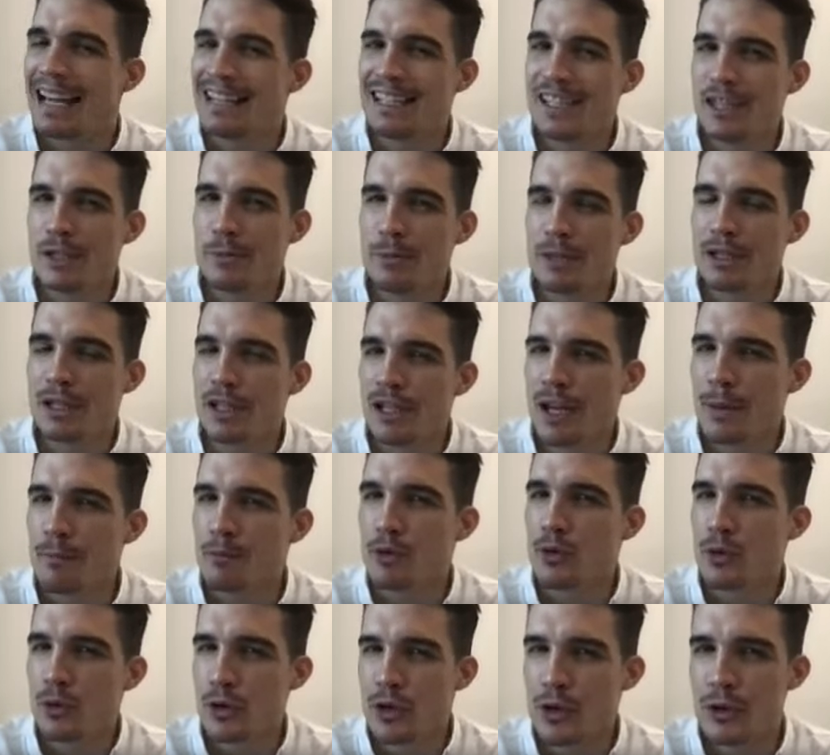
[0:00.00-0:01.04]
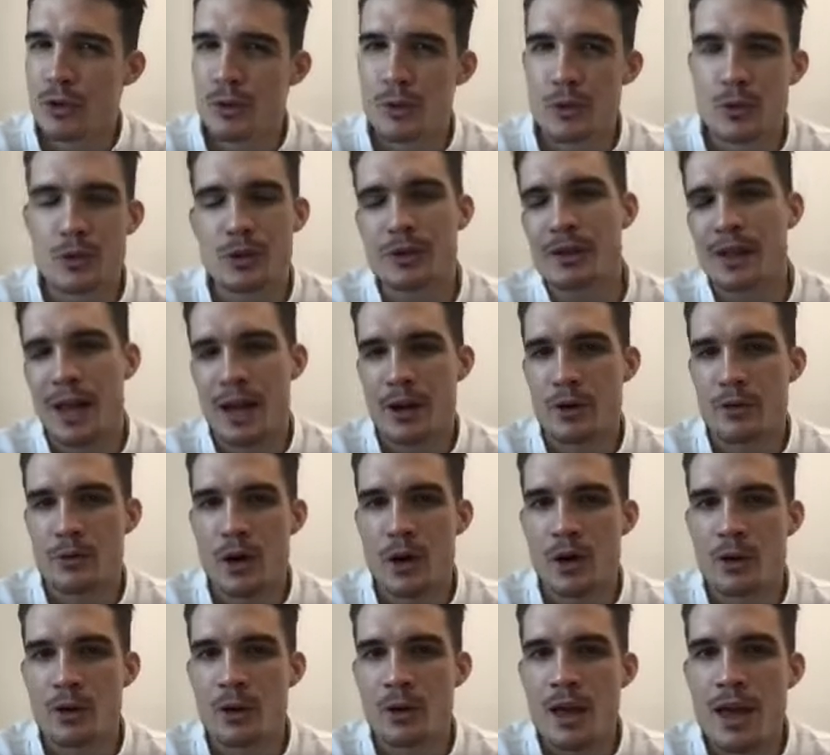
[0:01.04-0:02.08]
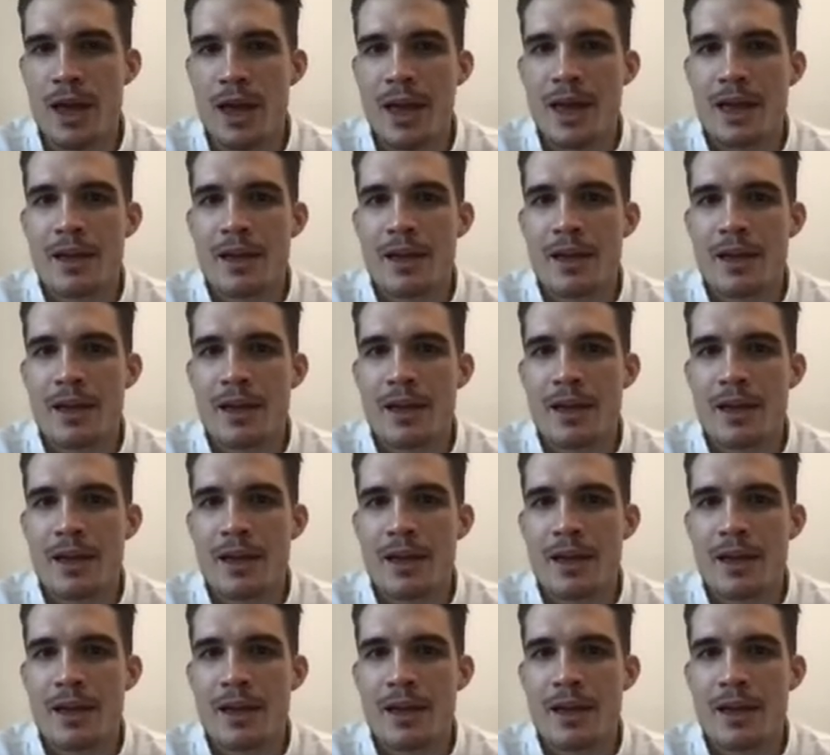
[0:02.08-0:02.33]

this is going to become critical later on.